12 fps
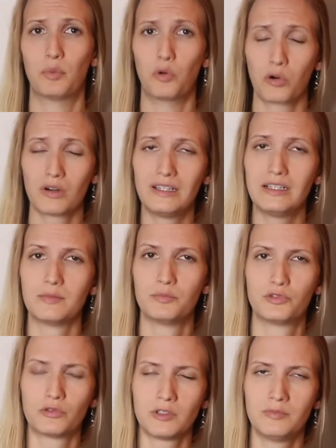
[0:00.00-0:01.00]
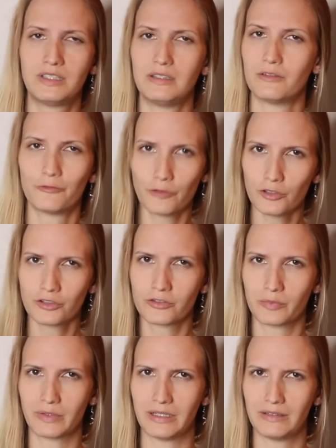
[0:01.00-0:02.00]
poorly absorbed in the first
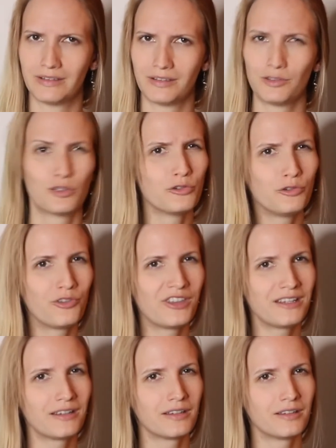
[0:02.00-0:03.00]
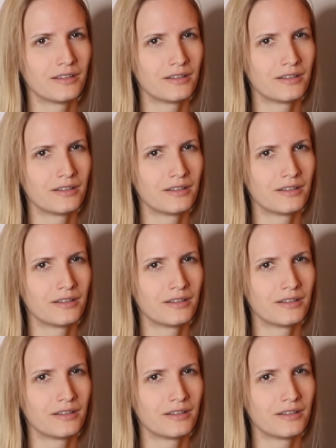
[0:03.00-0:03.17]
place, don't you think?